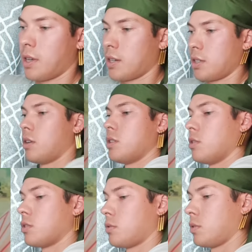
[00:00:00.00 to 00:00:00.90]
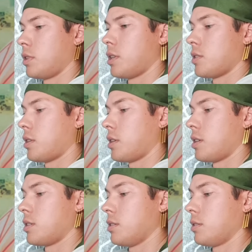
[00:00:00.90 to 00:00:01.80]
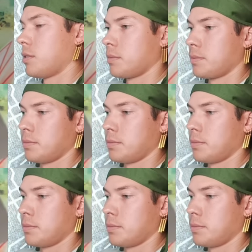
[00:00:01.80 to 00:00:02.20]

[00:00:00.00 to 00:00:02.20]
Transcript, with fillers: Actually, Hody Jones is a really good SR to too.